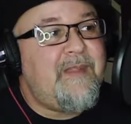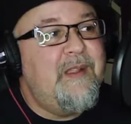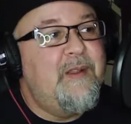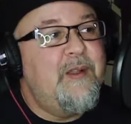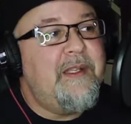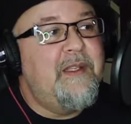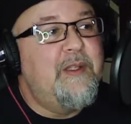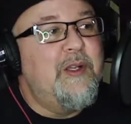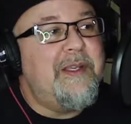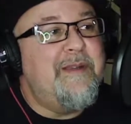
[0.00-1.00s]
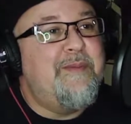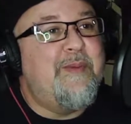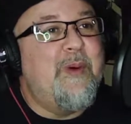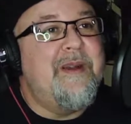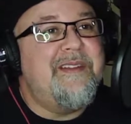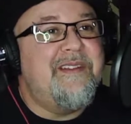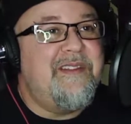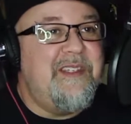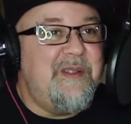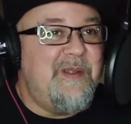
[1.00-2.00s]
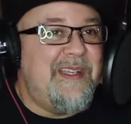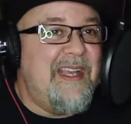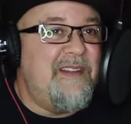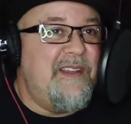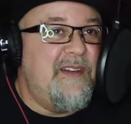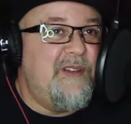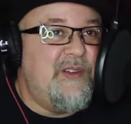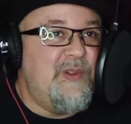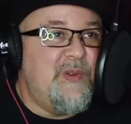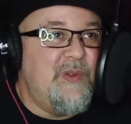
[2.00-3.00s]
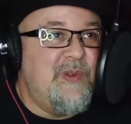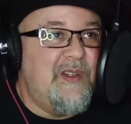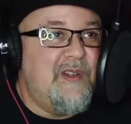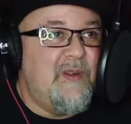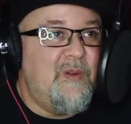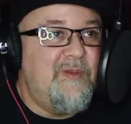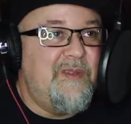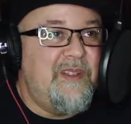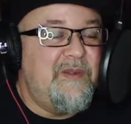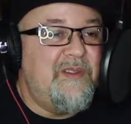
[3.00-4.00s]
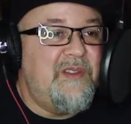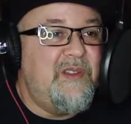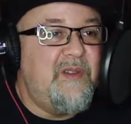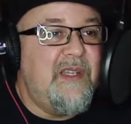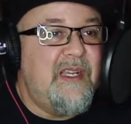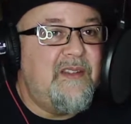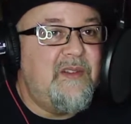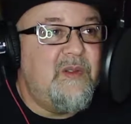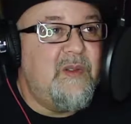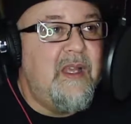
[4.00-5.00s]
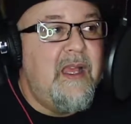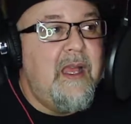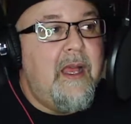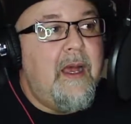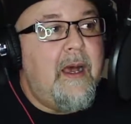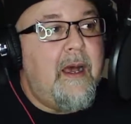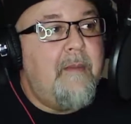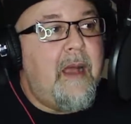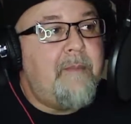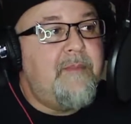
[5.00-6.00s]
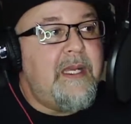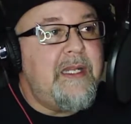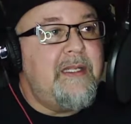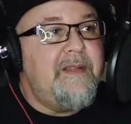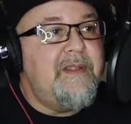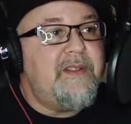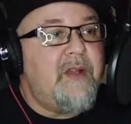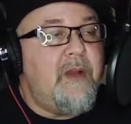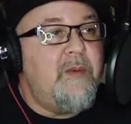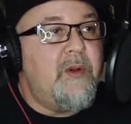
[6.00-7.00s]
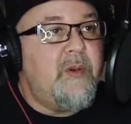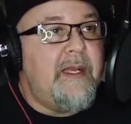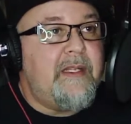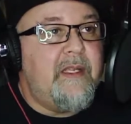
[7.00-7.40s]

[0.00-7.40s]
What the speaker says: Looking forward to seeing you again here soon. Hopefully, we'll see you guys soon. I'm gonna leave this on real quick.